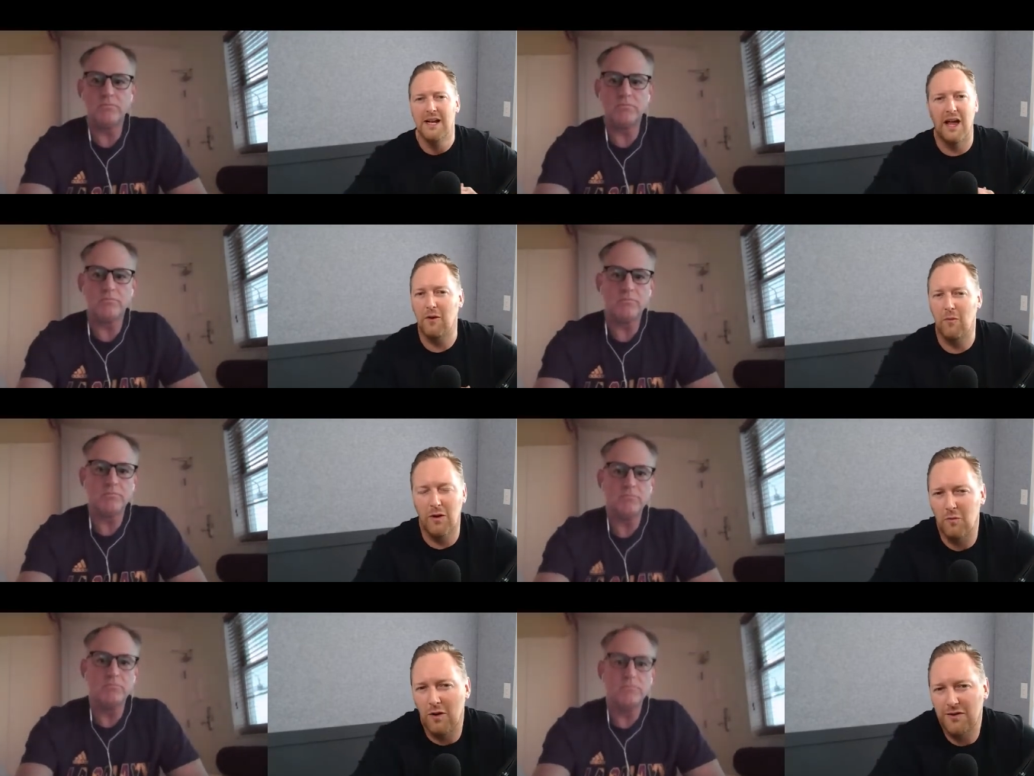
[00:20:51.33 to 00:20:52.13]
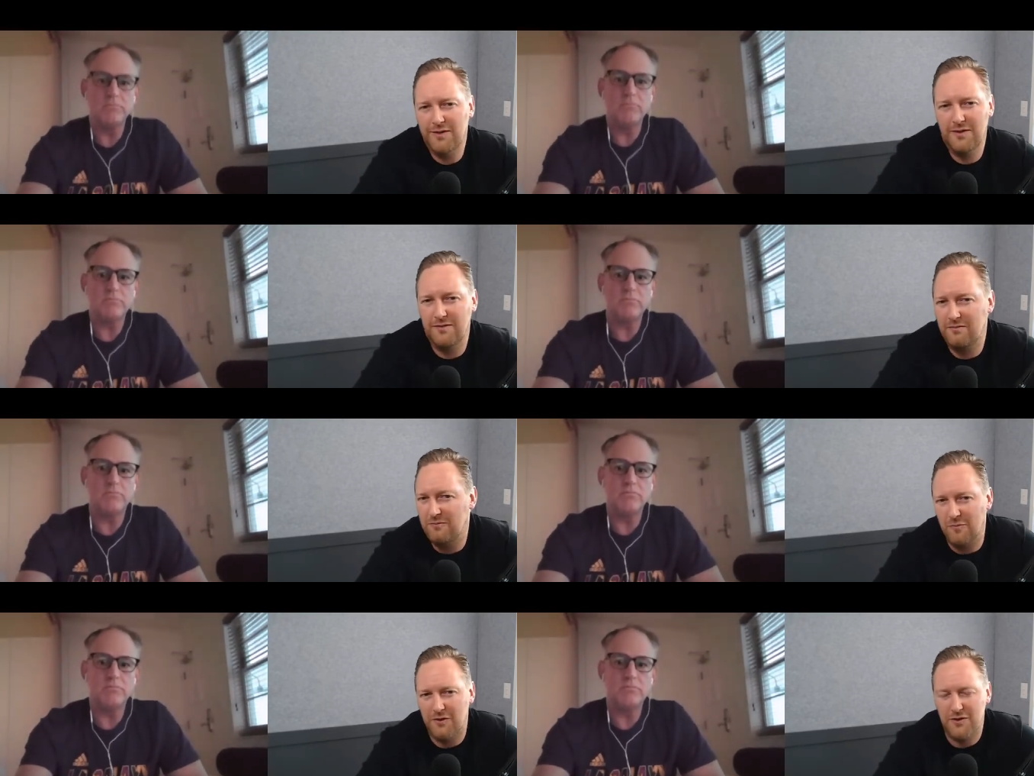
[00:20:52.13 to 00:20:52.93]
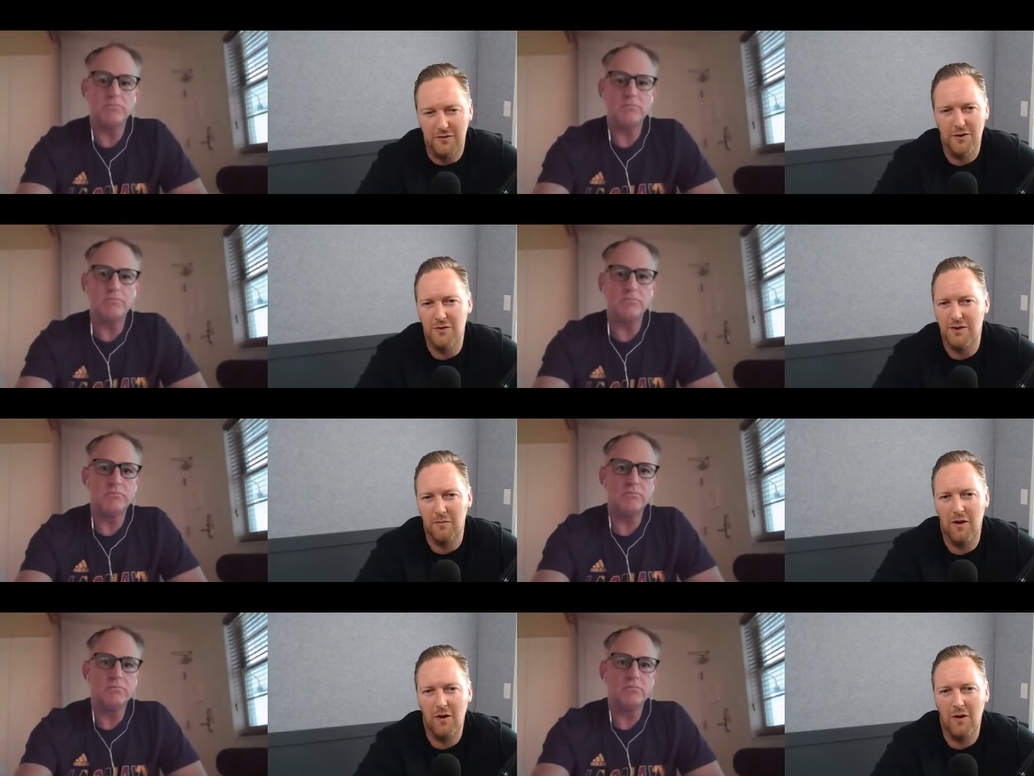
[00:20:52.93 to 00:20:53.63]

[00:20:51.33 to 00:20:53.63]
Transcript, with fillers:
Speaker 1: Like what what's what's your view at the mo-